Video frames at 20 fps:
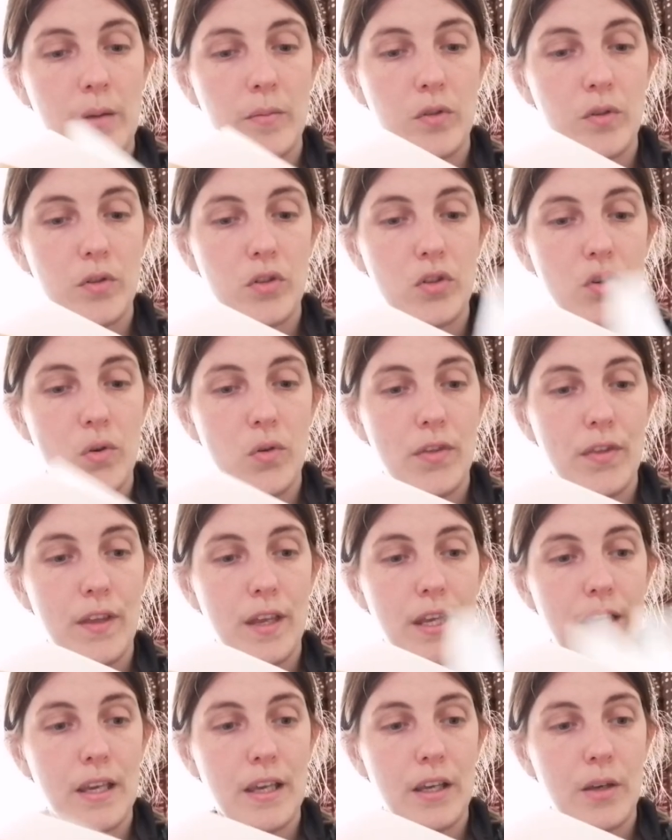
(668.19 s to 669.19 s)
So I don't
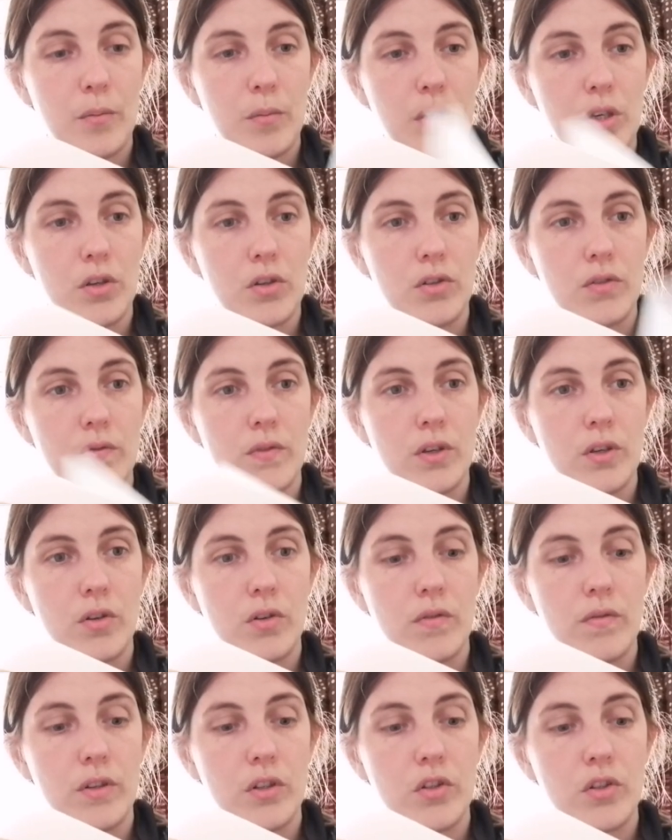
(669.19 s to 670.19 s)
think it can be used for
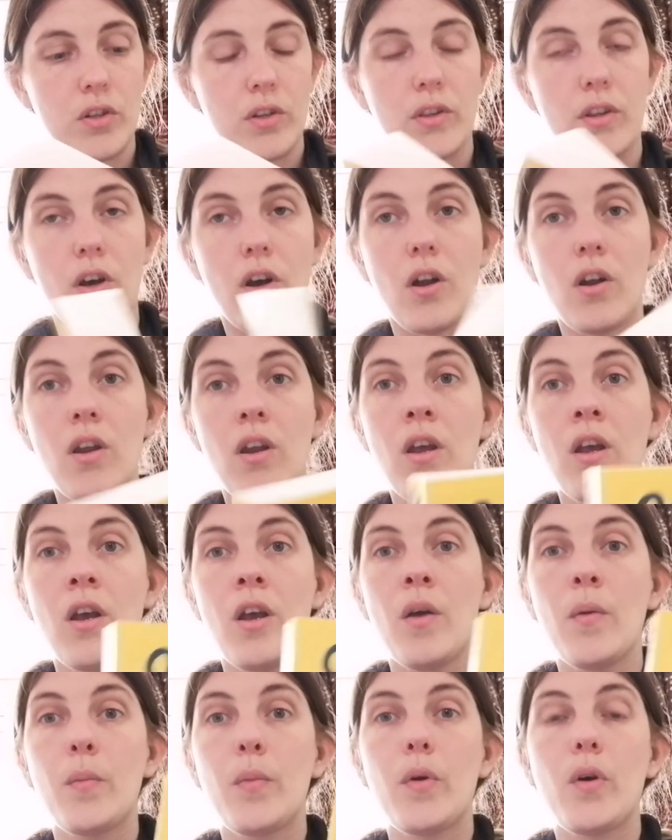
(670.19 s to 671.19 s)
Eurovisionathon.
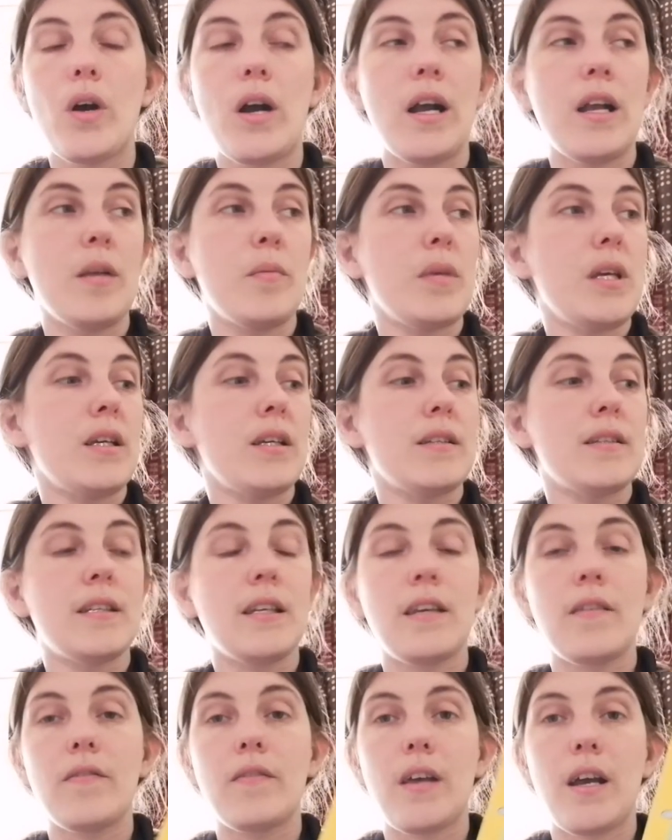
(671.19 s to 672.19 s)
But I am eager
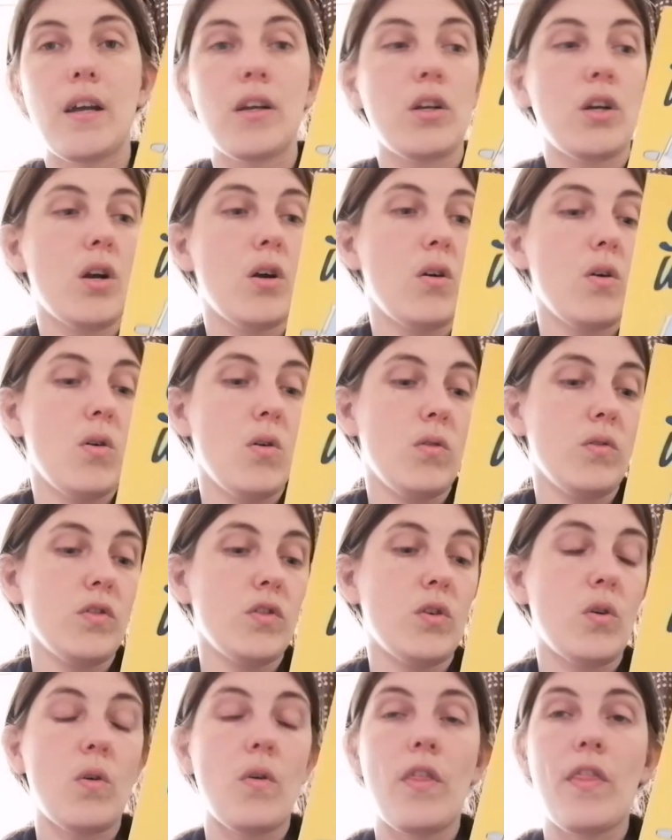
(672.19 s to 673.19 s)
to give that a go.
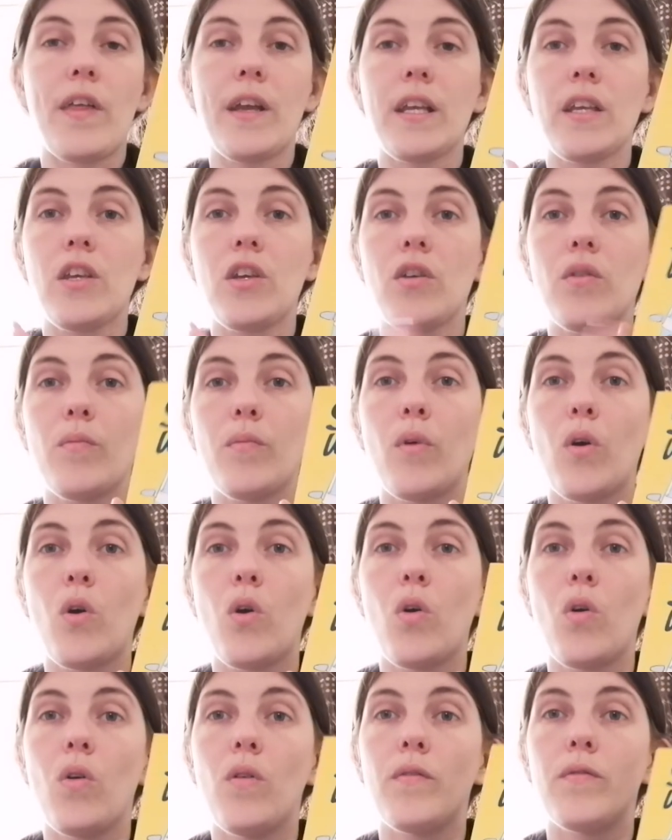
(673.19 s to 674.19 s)
So thank you,
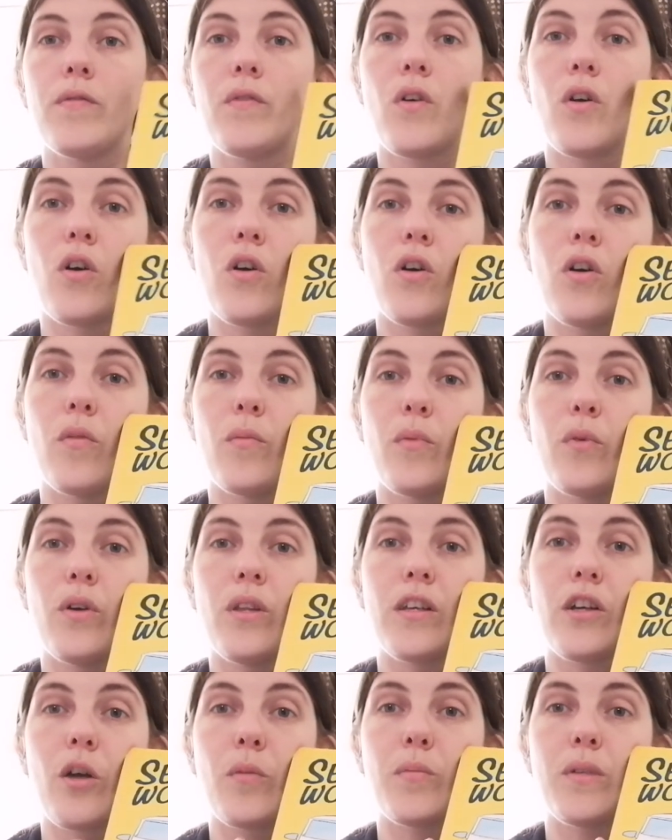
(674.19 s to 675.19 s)
Mo, for
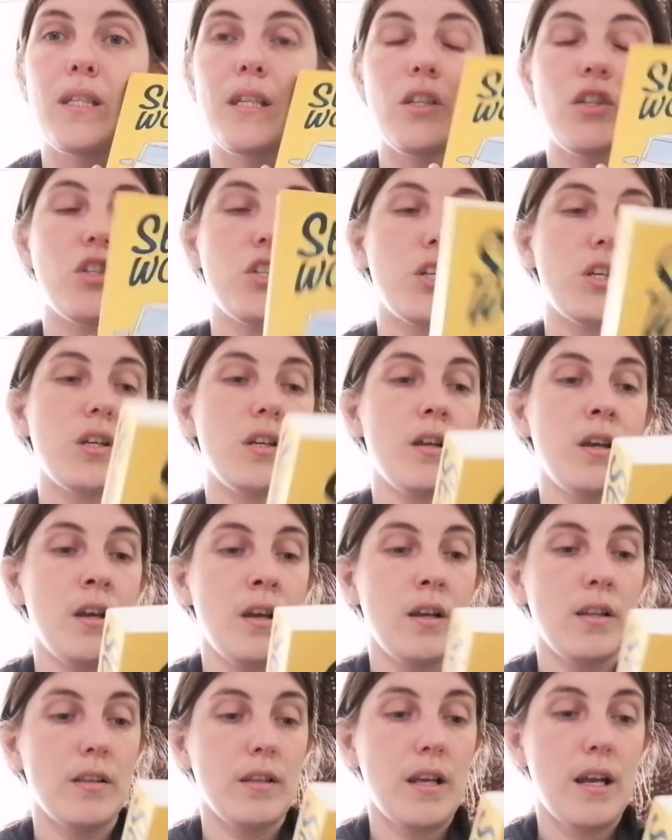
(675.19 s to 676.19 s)
putting the competition
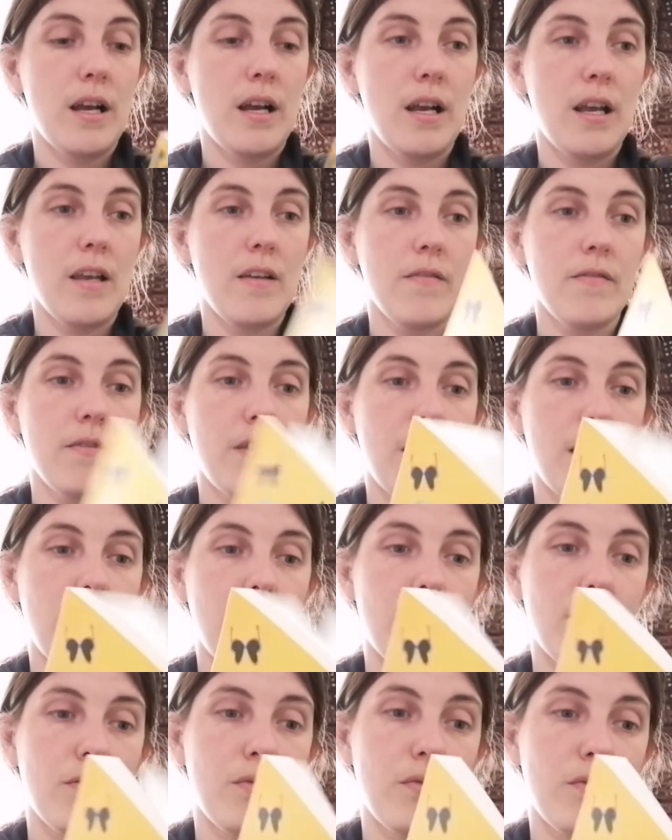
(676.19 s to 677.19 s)
live
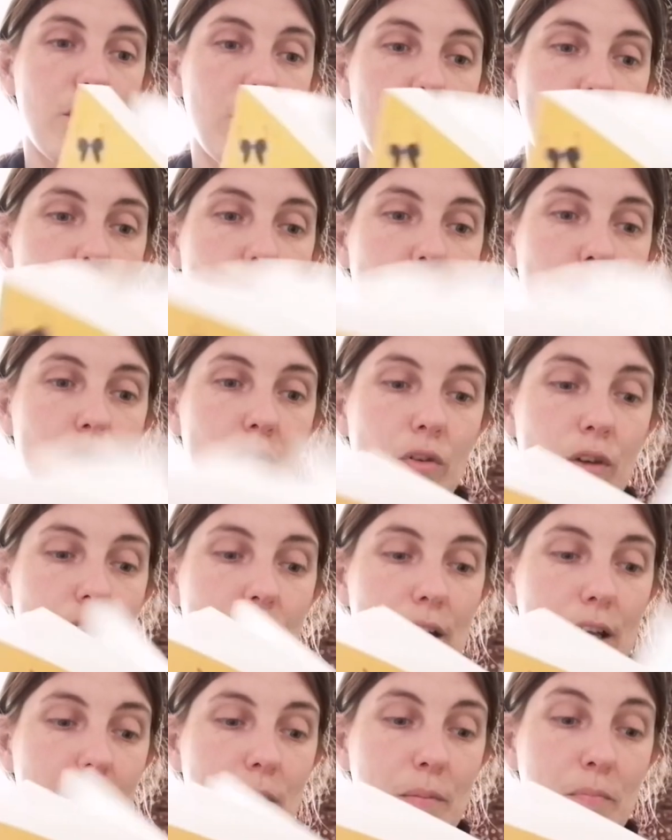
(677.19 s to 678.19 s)
and for
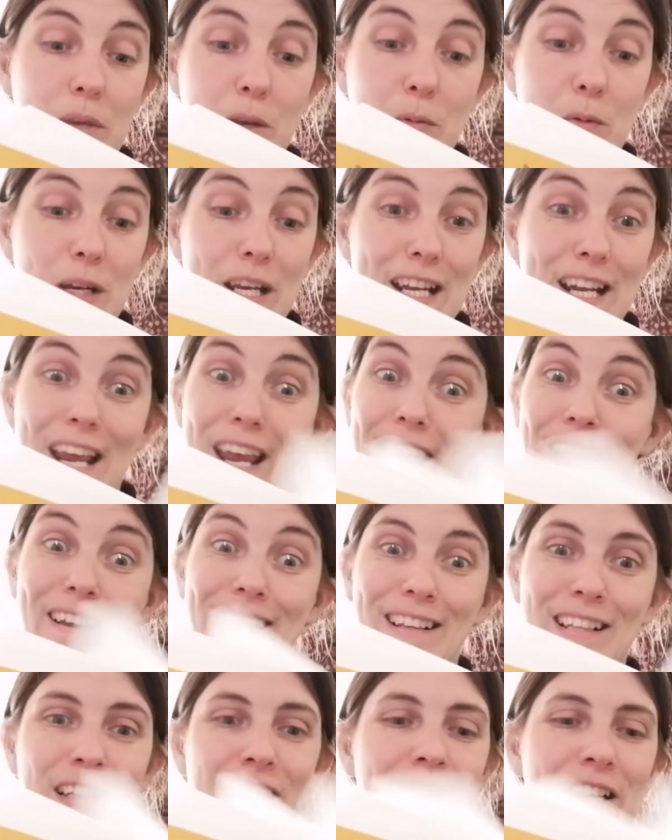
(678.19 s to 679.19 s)
me winning it.
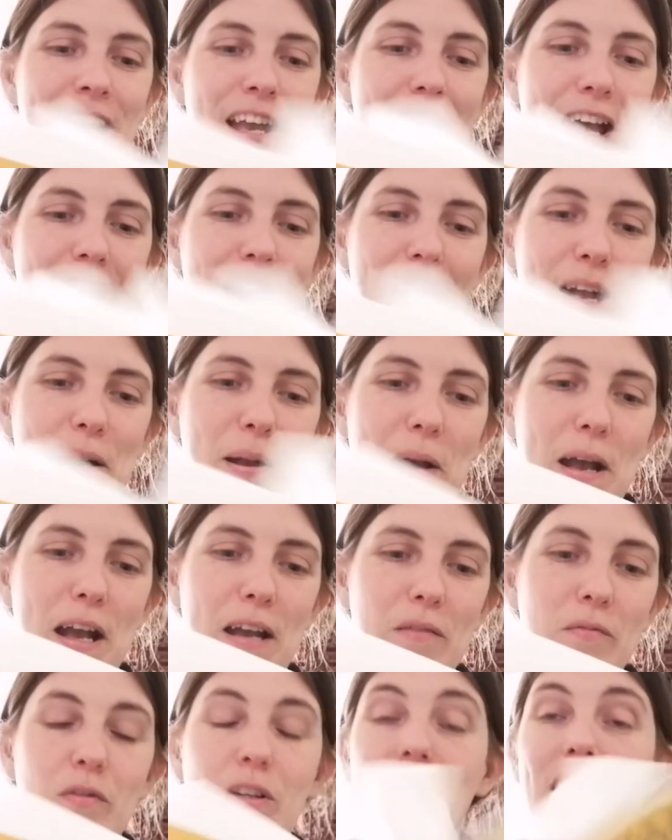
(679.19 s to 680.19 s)

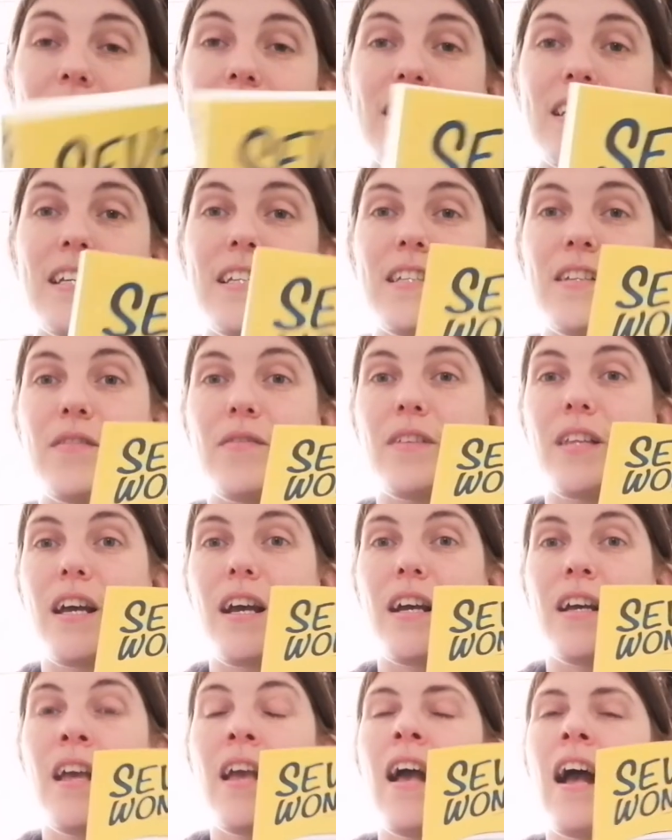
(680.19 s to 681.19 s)
I'm really excited for
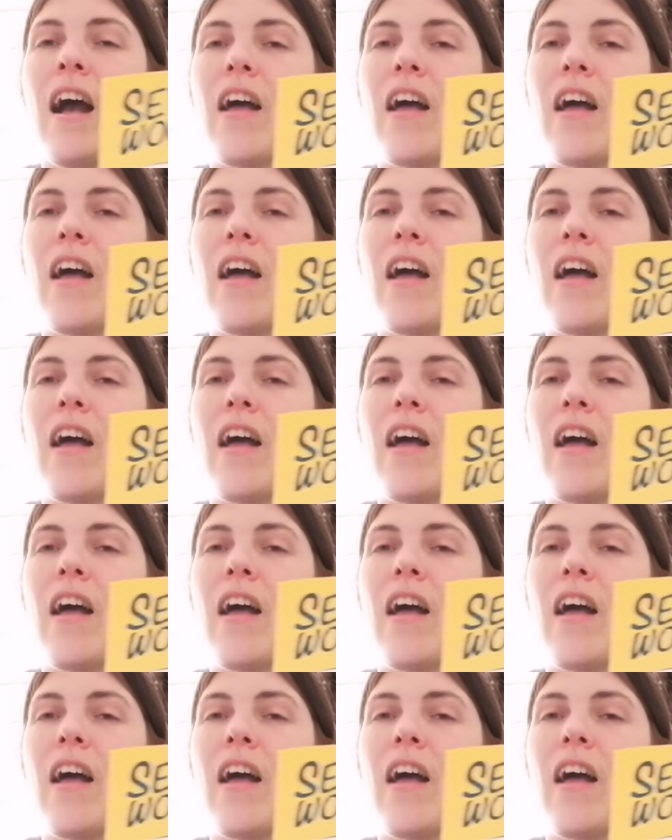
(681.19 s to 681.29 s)
that.